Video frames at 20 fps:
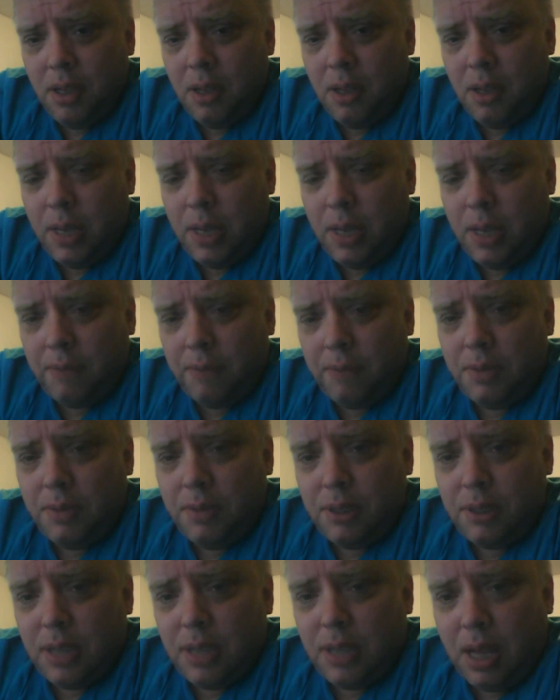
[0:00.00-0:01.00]
We have to
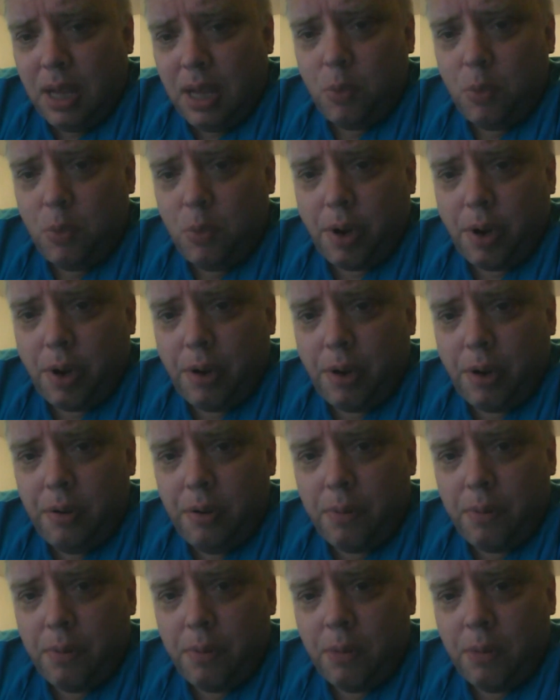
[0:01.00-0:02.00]
stop
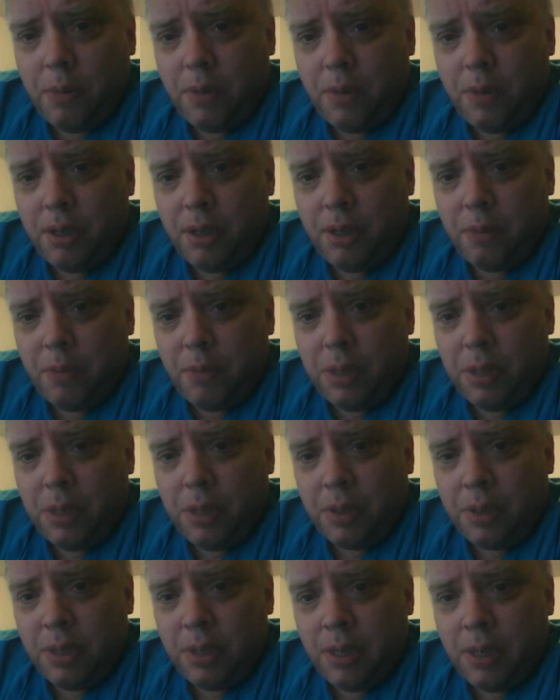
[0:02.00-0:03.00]
worrying about what other
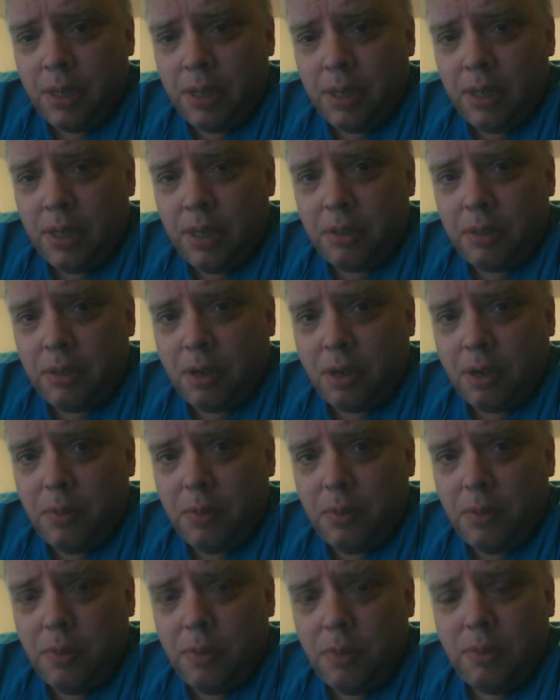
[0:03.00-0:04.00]
people think and start
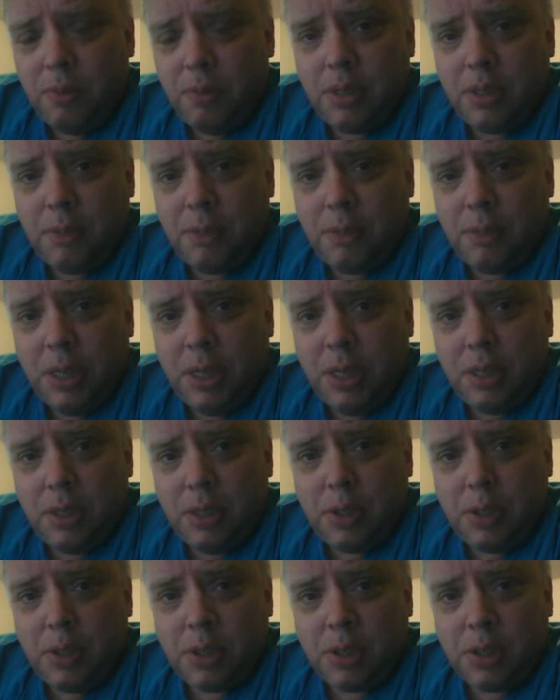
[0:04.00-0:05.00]
being
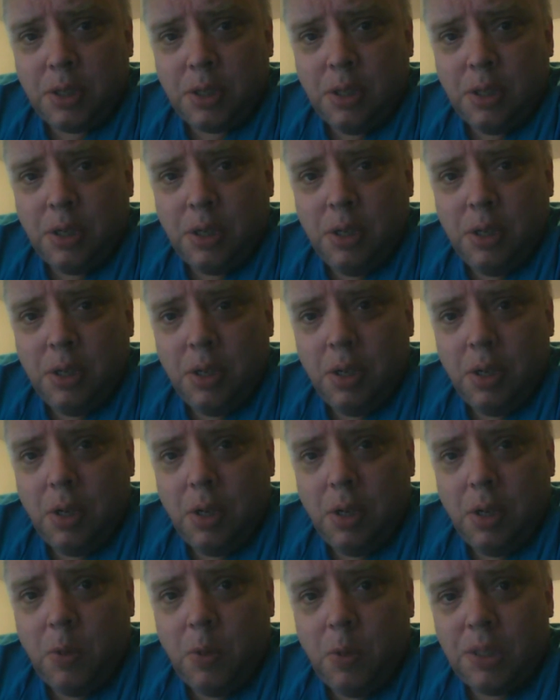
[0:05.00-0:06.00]
concerned
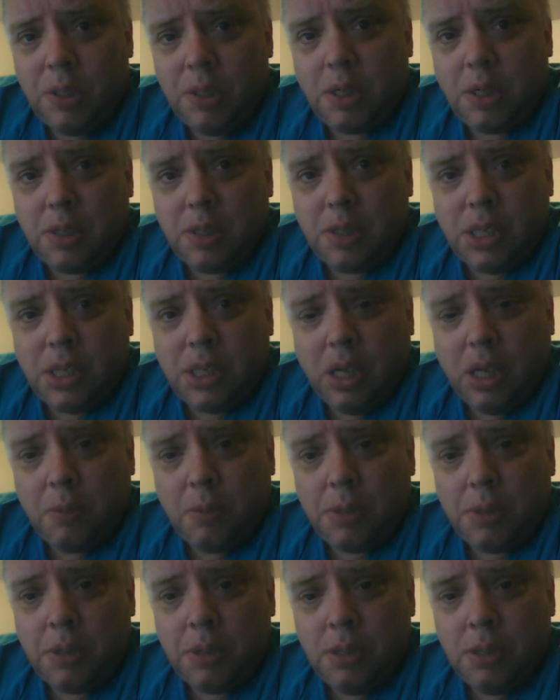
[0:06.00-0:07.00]
with
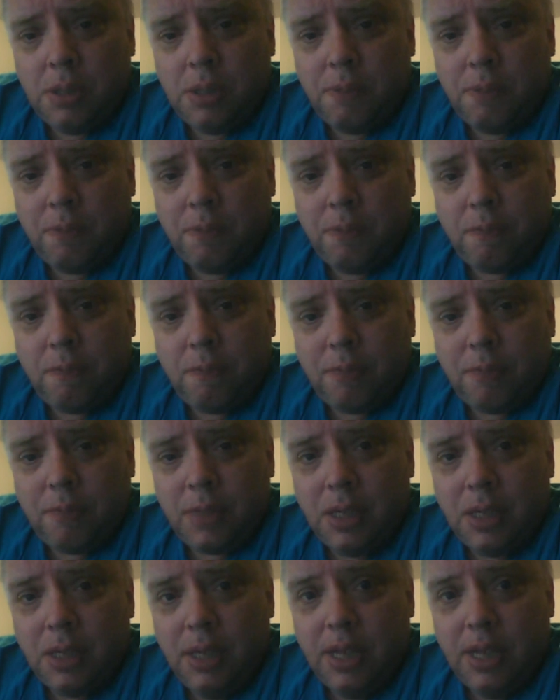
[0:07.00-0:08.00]
ourselves.
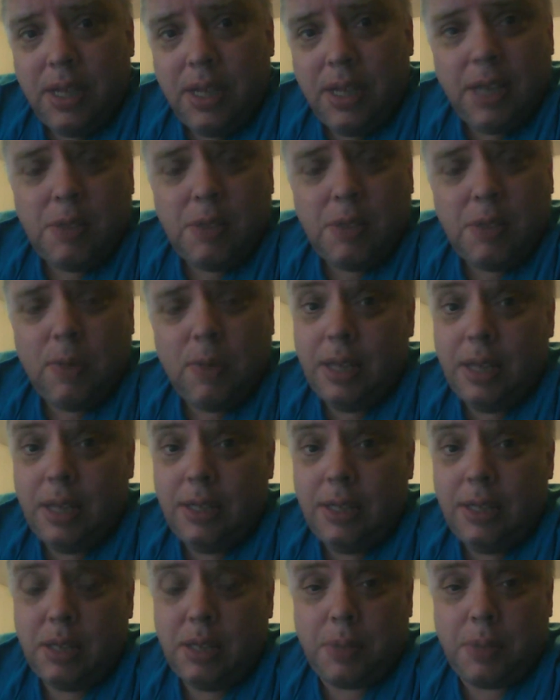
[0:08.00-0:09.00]
That's what I
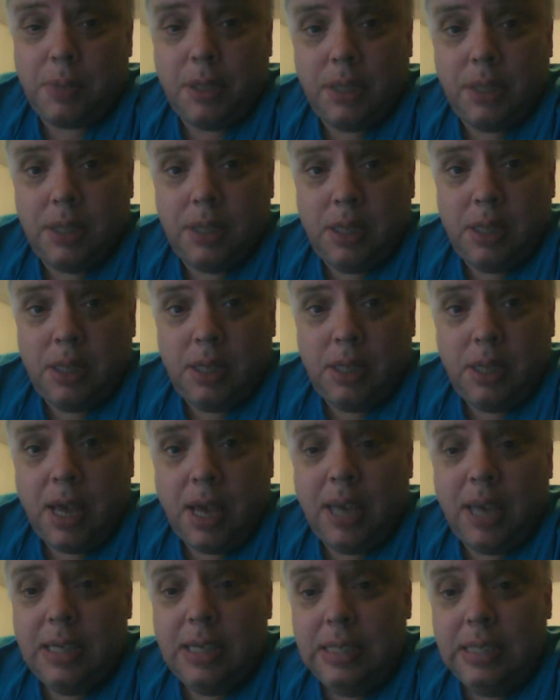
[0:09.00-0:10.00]
desperately need.
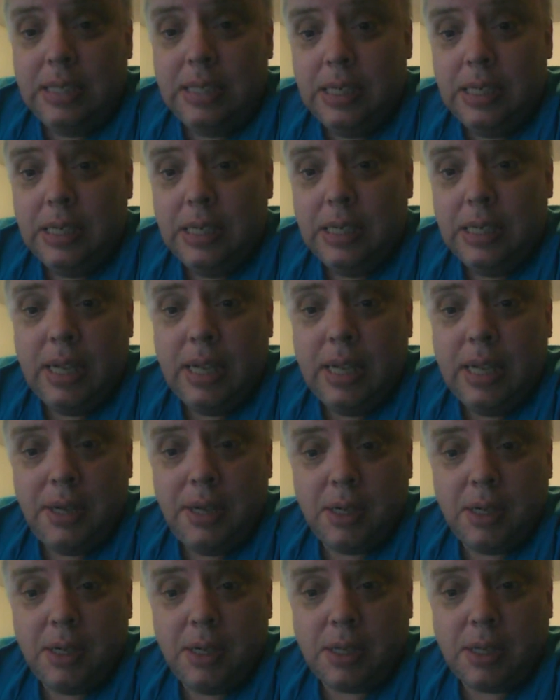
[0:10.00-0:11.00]
I need
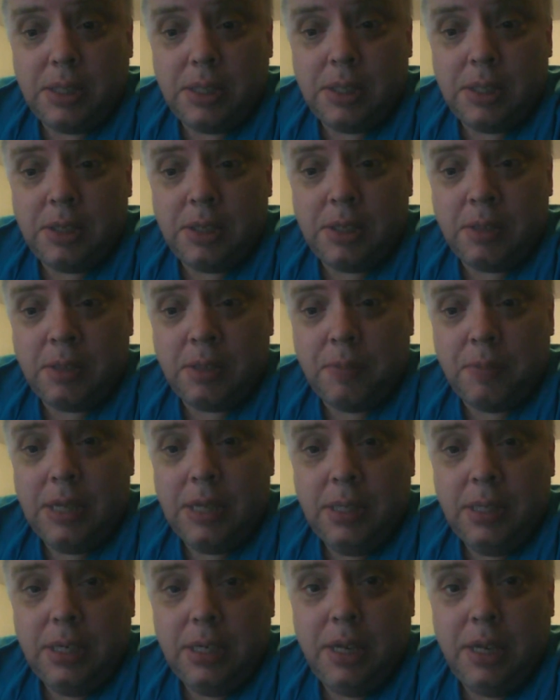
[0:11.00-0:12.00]
that narcissism. I
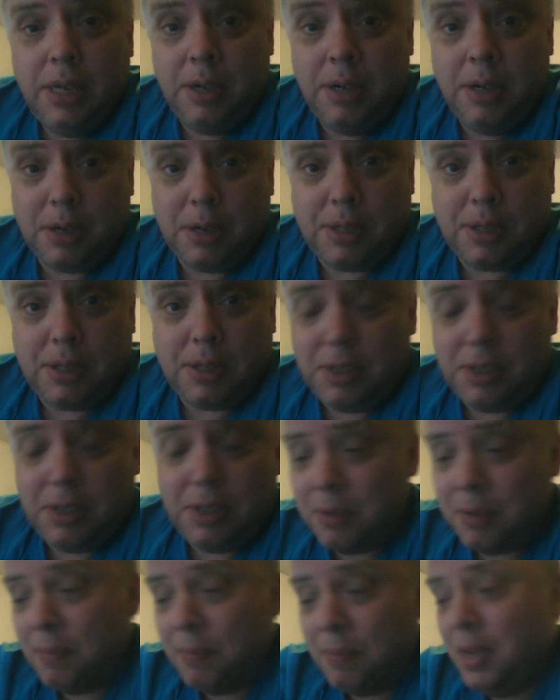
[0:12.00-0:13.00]
need
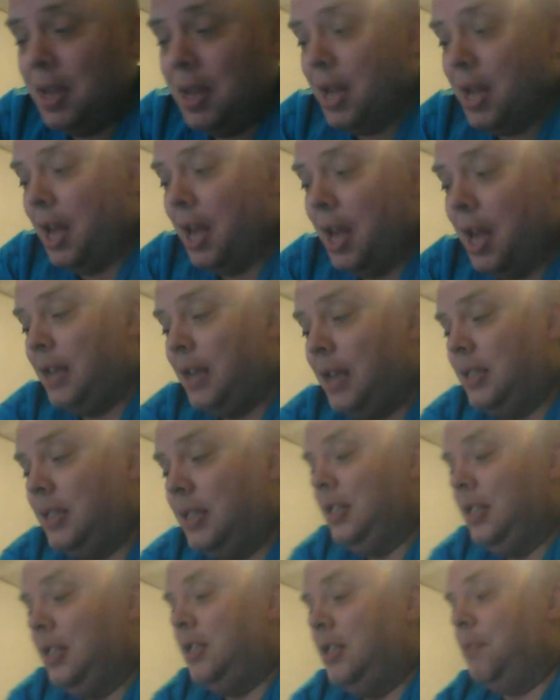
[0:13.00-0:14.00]
narcissism. I
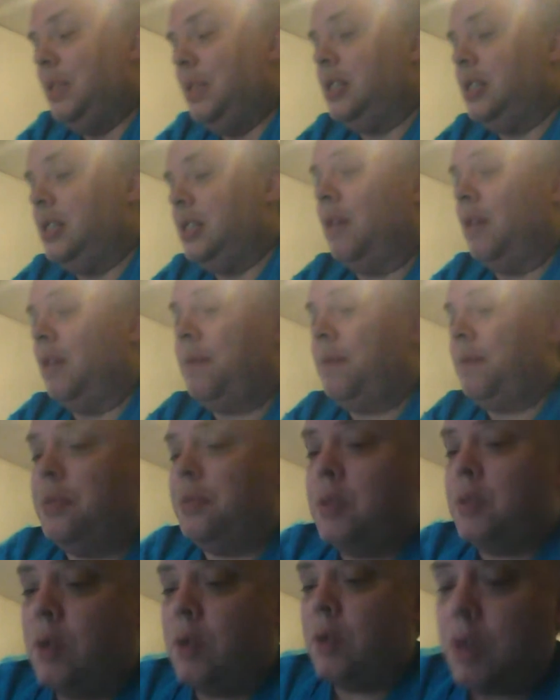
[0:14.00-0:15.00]
need to be
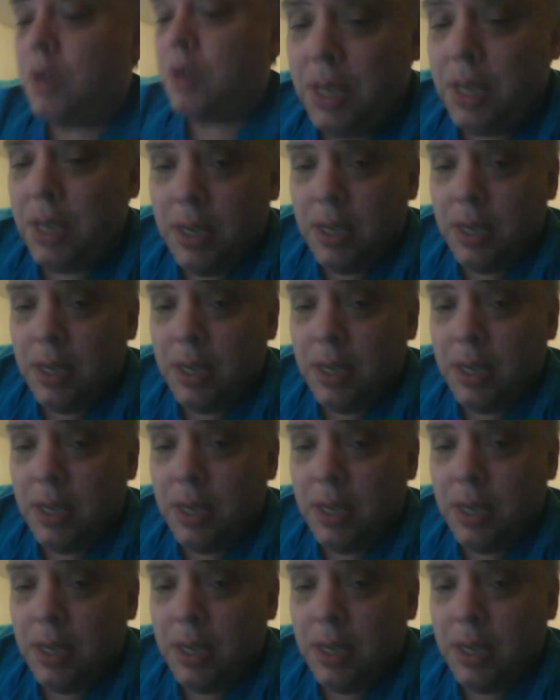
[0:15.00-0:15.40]
self-absorbed